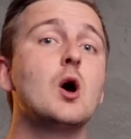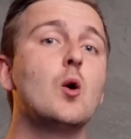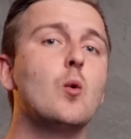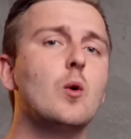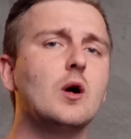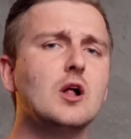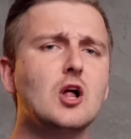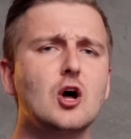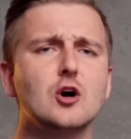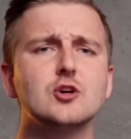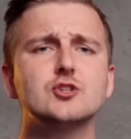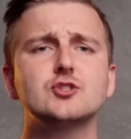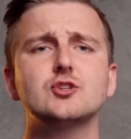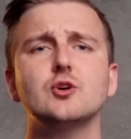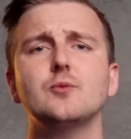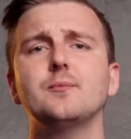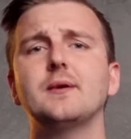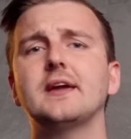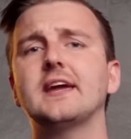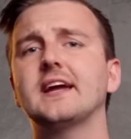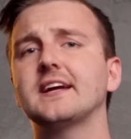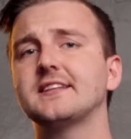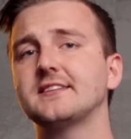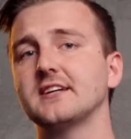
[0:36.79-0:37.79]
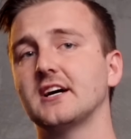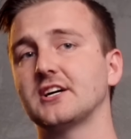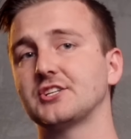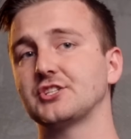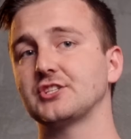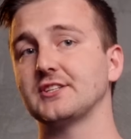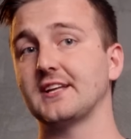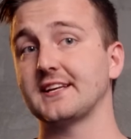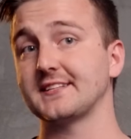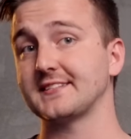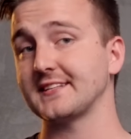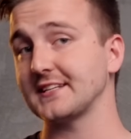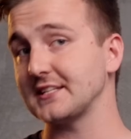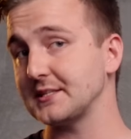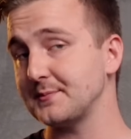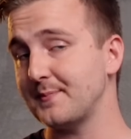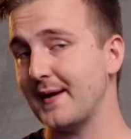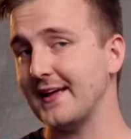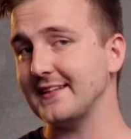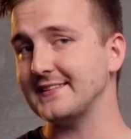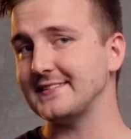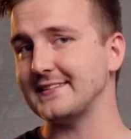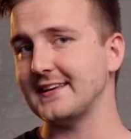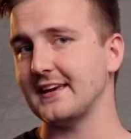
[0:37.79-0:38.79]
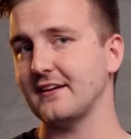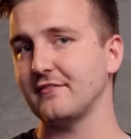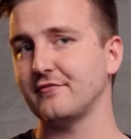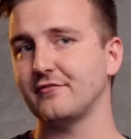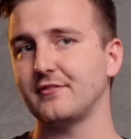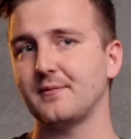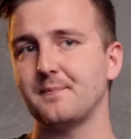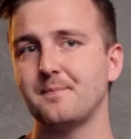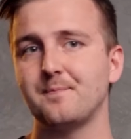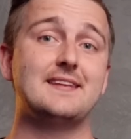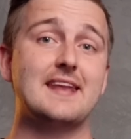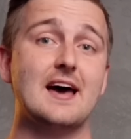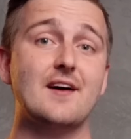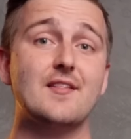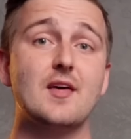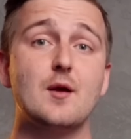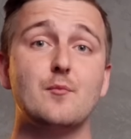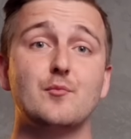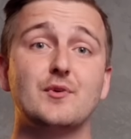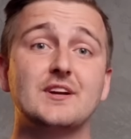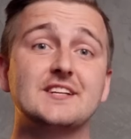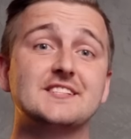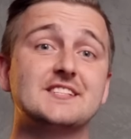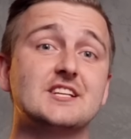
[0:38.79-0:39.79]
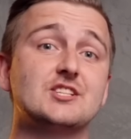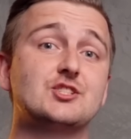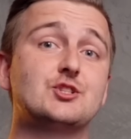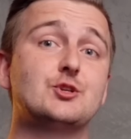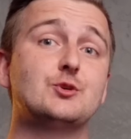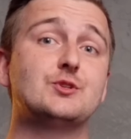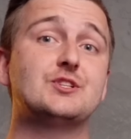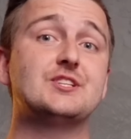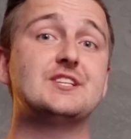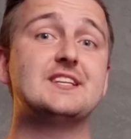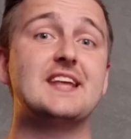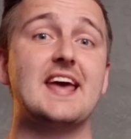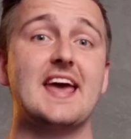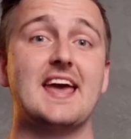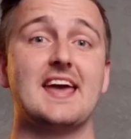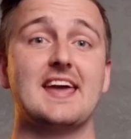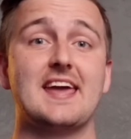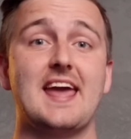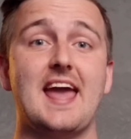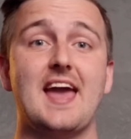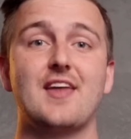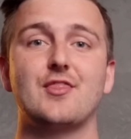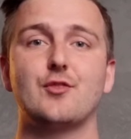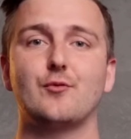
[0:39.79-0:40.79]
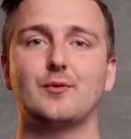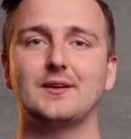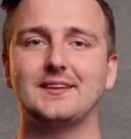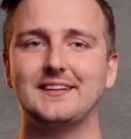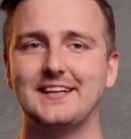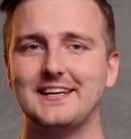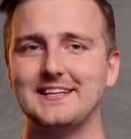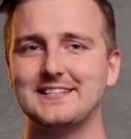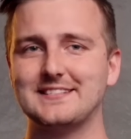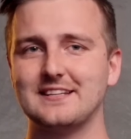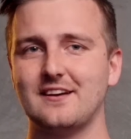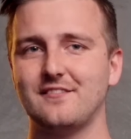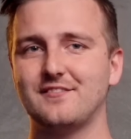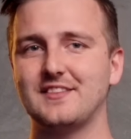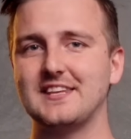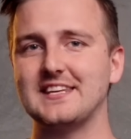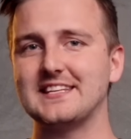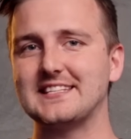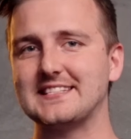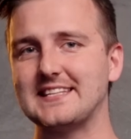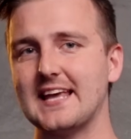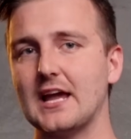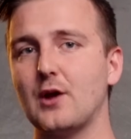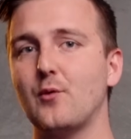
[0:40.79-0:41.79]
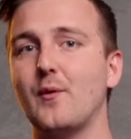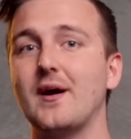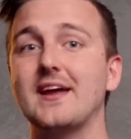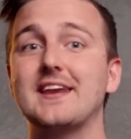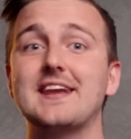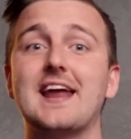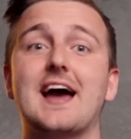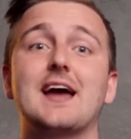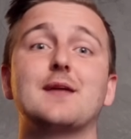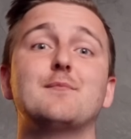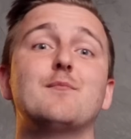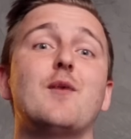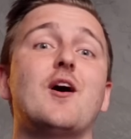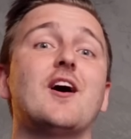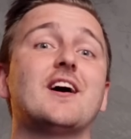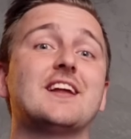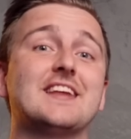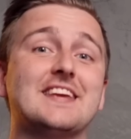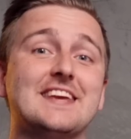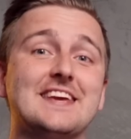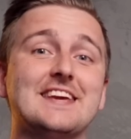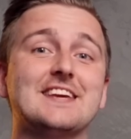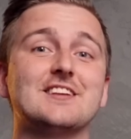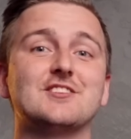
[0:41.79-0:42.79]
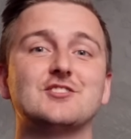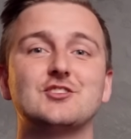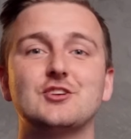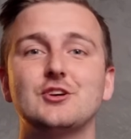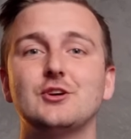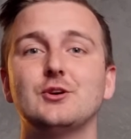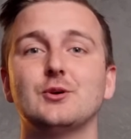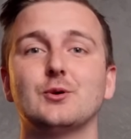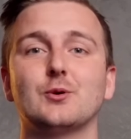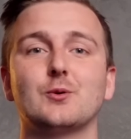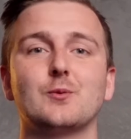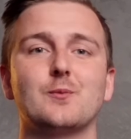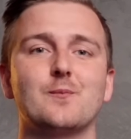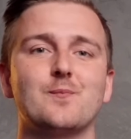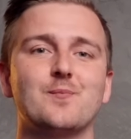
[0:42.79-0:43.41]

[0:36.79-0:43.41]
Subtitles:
while also being a touch less expensive. Now that brings us to today and the release of the Segway Ninebot E2.